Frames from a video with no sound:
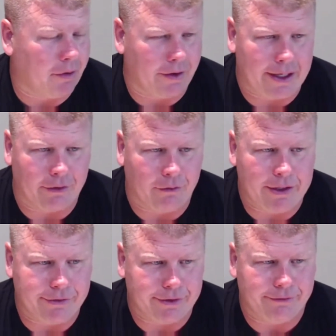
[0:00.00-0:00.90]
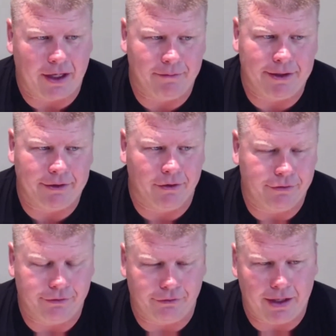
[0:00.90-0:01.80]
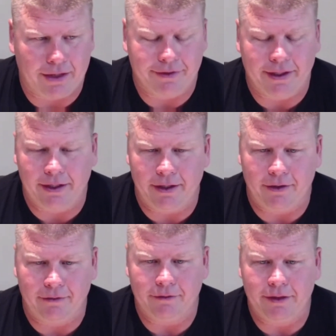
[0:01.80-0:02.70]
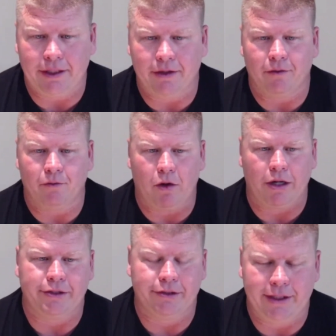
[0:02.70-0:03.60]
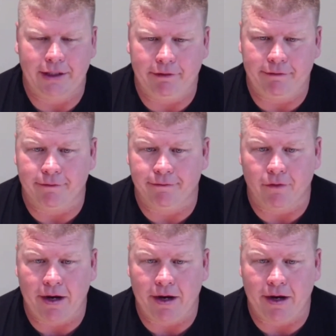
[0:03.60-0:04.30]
of that equation is how many coaches are out there, watching TV for 4